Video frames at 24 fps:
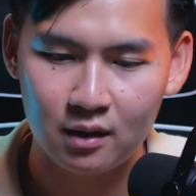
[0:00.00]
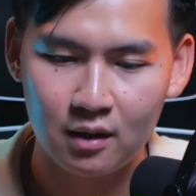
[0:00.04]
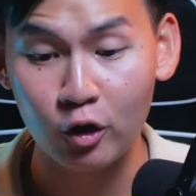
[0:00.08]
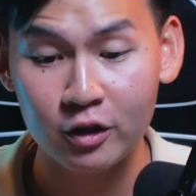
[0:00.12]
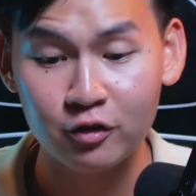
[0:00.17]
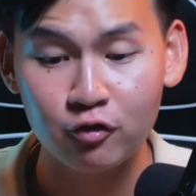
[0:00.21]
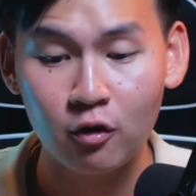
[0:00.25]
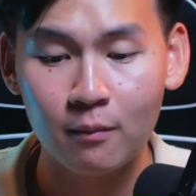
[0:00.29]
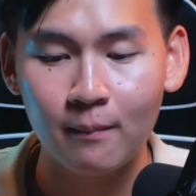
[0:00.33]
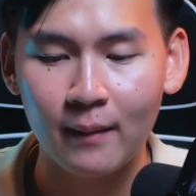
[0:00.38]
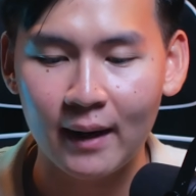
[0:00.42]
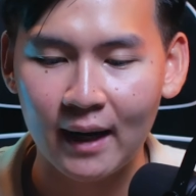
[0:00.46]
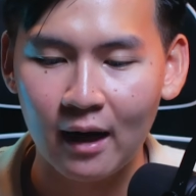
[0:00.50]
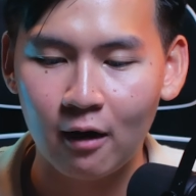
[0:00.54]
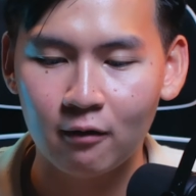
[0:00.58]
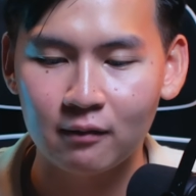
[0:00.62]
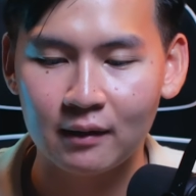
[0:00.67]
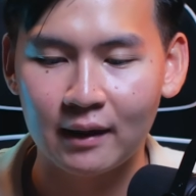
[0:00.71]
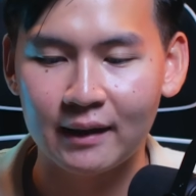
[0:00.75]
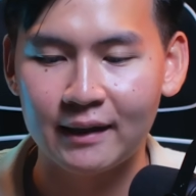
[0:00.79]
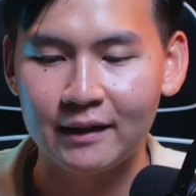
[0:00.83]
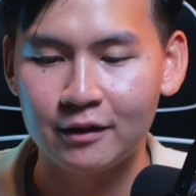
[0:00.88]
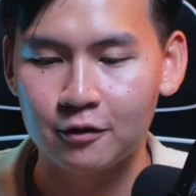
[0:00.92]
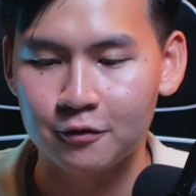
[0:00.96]
Transform my
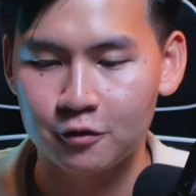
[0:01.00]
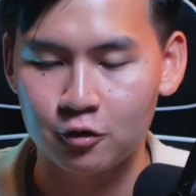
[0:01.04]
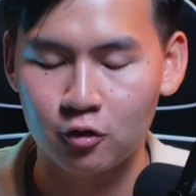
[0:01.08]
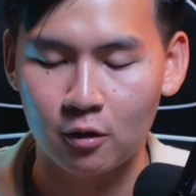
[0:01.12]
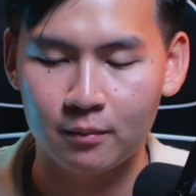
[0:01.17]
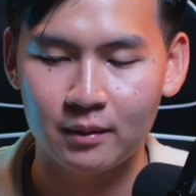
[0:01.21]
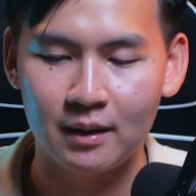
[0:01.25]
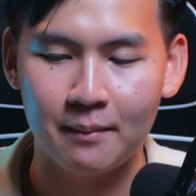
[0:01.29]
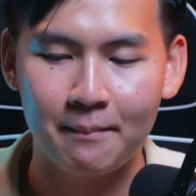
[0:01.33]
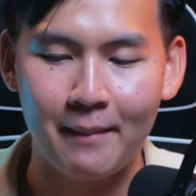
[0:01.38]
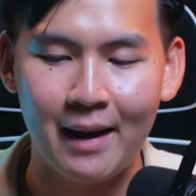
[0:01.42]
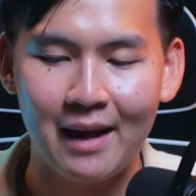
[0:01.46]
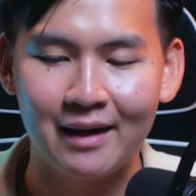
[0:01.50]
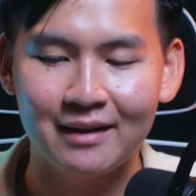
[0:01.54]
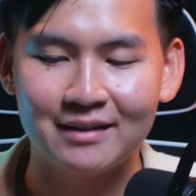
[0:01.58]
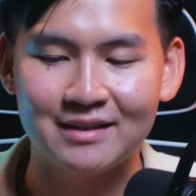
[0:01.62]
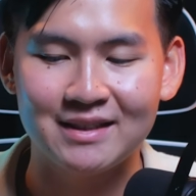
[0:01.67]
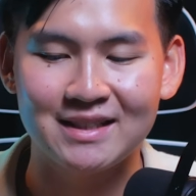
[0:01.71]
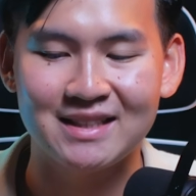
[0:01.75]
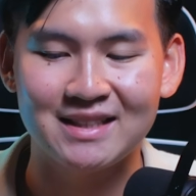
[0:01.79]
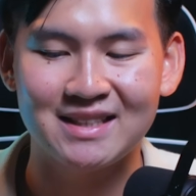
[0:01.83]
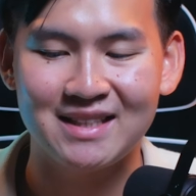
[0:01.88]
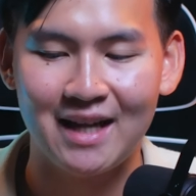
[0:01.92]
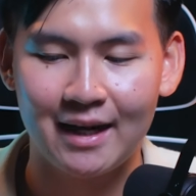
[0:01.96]
outline into a script that
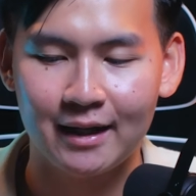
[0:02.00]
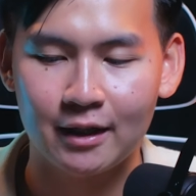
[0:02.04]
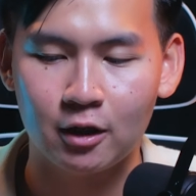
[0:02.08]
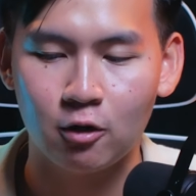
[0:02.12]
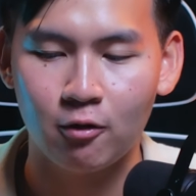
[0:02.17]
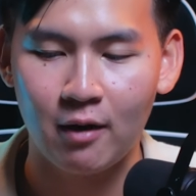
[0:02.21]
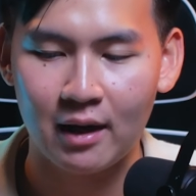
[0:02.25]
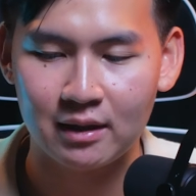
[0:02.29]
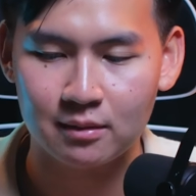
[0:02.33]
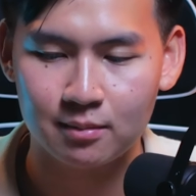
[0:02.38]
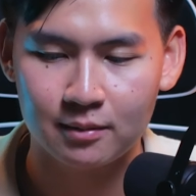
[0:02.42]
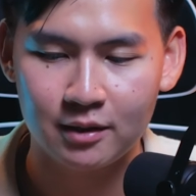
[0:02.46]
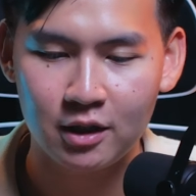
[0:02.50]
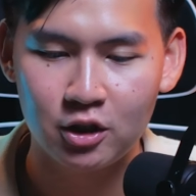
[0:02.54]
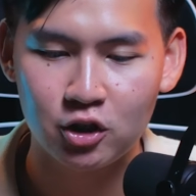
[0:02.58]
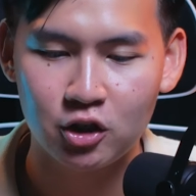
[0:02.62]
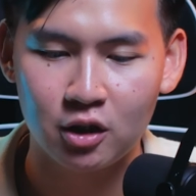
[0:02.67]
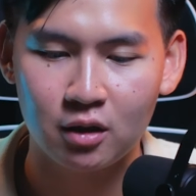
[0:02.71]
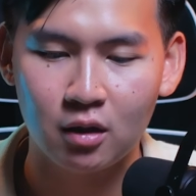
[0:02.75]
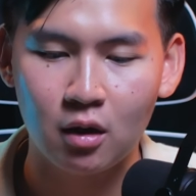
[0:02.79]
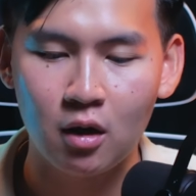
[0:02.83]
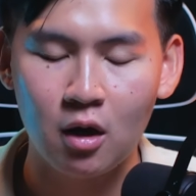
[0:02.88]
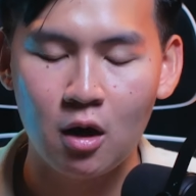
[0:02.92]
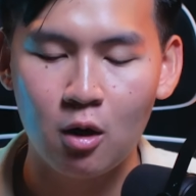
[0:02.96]
balances technical
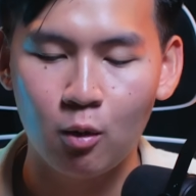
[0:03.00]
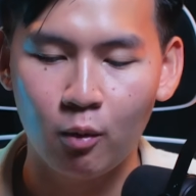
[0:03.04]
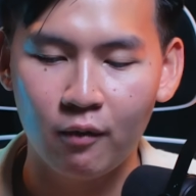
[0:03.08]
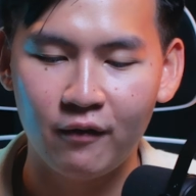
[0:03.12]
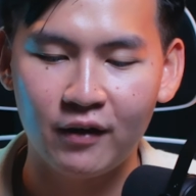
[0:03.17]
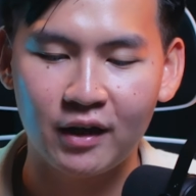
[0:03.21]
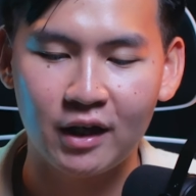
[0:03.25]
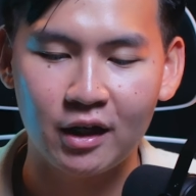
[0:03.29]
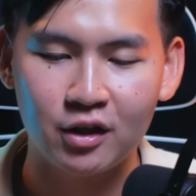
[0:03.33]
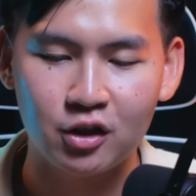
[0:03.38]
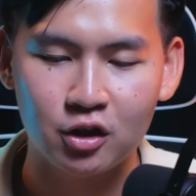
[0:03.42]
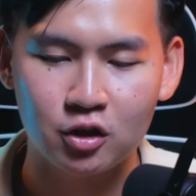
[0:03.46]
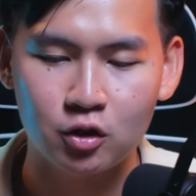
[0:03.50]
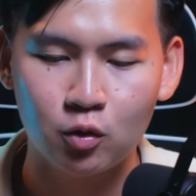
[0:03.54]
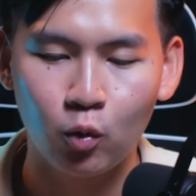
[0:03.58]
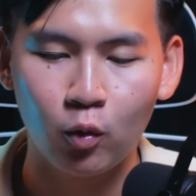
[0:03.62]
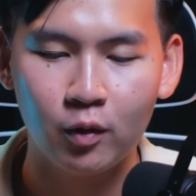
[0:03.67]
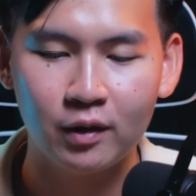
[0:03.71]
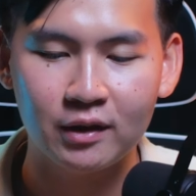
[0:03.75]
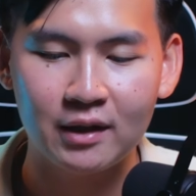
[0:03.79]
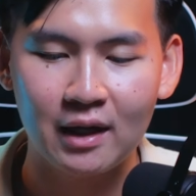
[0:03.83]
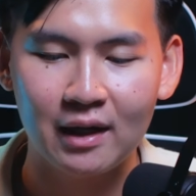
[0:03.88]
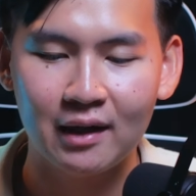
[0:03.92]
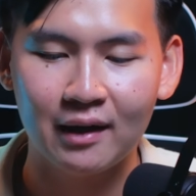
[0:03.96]
explanation with engaging
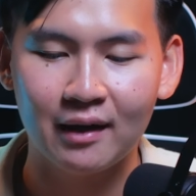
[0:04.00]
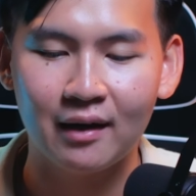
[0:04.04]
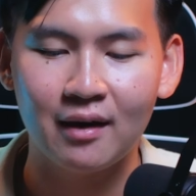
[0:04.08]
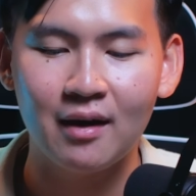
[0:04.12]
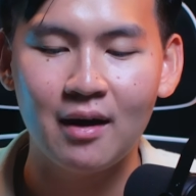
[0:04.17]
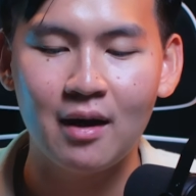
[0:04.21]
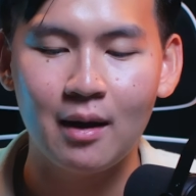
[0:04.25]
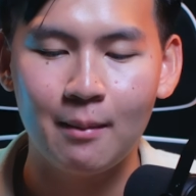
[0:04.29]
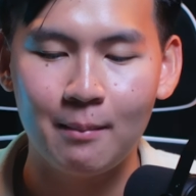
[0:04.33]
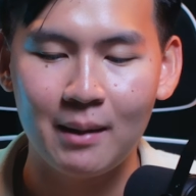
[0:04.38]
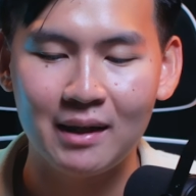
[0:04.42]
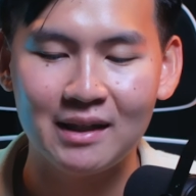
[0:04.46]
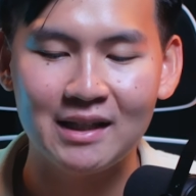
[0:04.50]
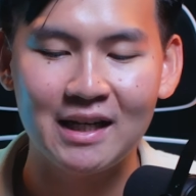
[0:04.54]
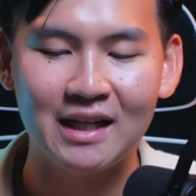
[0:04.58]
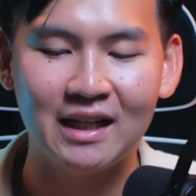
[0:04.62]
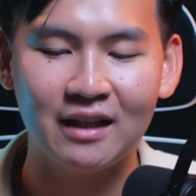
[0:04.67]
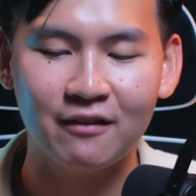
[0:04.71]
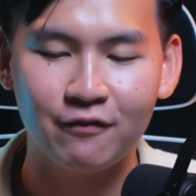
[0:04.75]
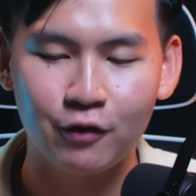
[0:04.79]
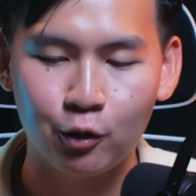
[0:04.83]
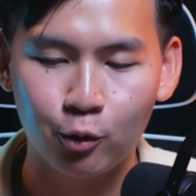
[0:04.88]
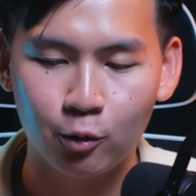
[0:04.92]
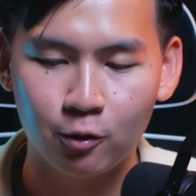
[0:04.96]
storytelling,
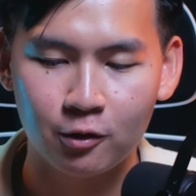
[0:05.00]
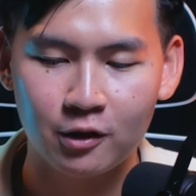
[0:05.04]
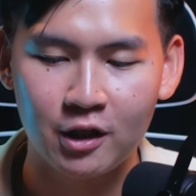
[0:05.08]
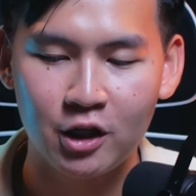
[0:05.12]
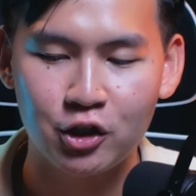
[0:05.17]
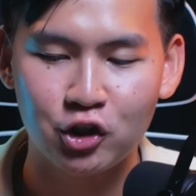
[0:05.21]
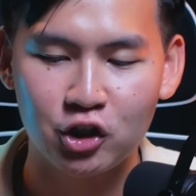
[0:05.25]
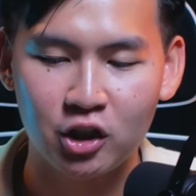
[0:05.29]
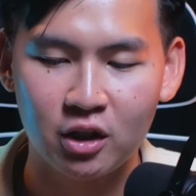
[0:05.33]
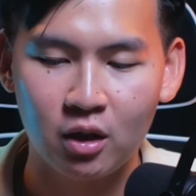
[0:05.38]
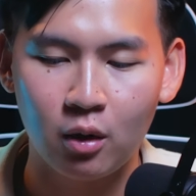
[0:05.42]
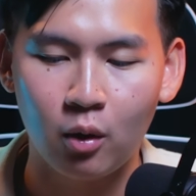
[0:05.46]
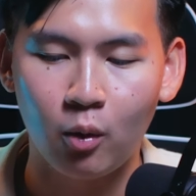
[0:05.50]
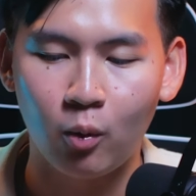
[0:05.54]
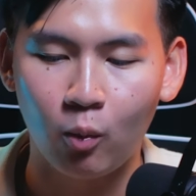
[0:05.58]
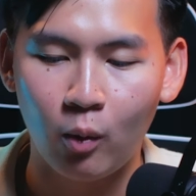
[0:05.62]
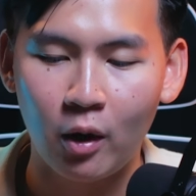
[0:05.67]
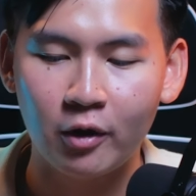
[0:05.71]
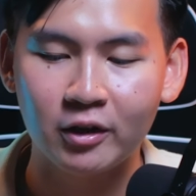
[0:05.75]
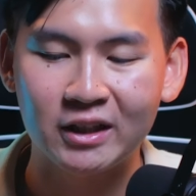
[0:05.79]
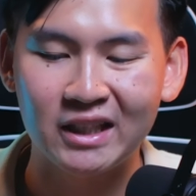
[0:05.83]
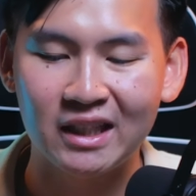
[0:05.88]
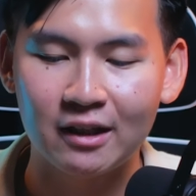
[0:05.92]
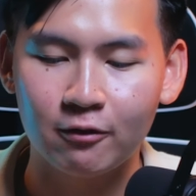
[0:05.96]
maintaining viewer retention
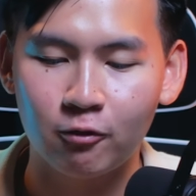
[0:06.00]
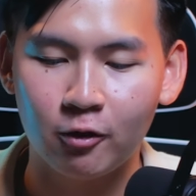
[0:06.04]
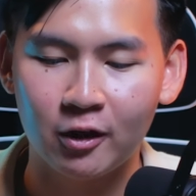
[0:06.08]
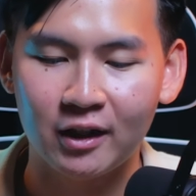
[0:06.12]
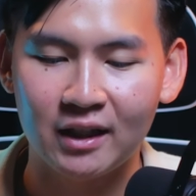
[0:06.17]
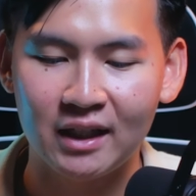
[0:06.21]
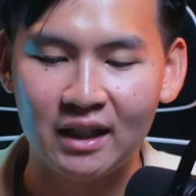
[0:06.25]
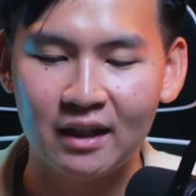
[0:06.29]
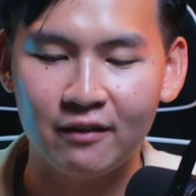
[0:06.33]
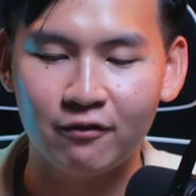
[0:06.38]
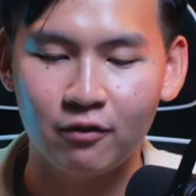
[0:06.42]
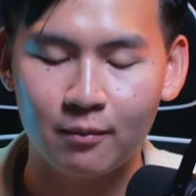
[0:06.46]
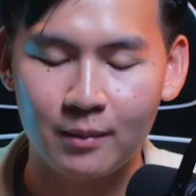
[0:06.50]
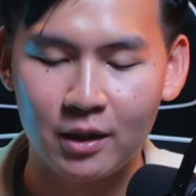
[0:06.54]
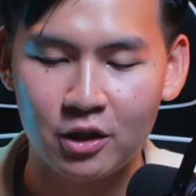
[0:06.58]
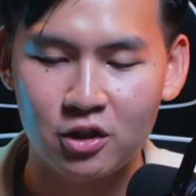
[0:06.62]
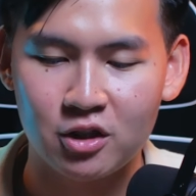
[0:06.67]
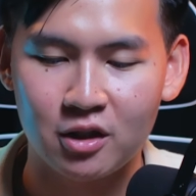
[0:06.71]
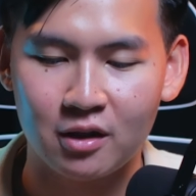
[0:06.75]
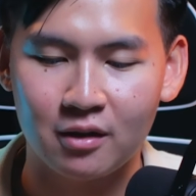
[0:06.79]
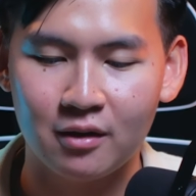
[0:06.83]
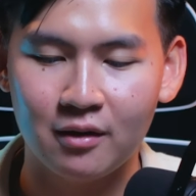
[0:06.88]
while delivering key information.